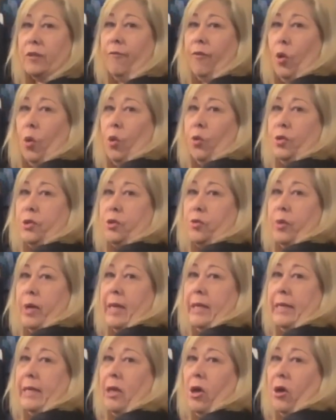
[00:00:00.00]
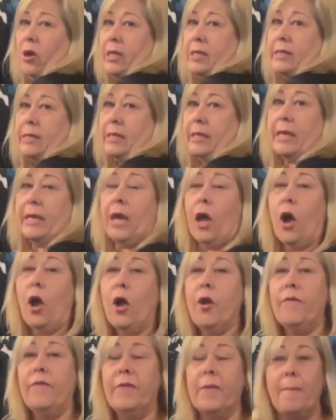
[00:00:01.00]
falls really nicely
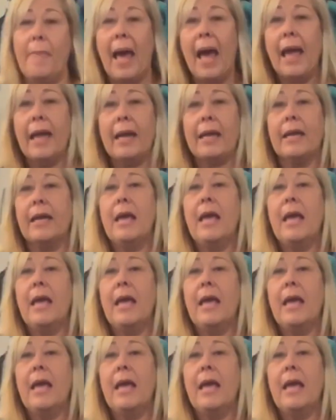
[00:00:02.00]
over the back,